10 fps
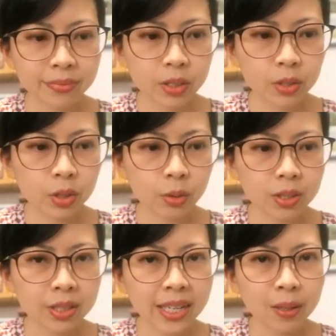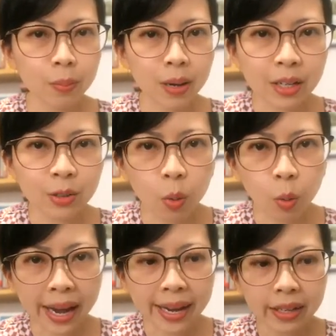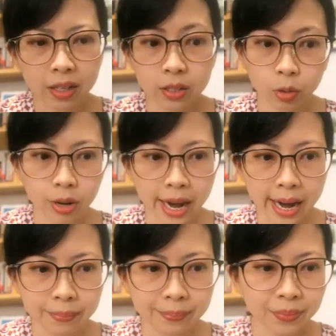So it's neither black nor white, it's gray.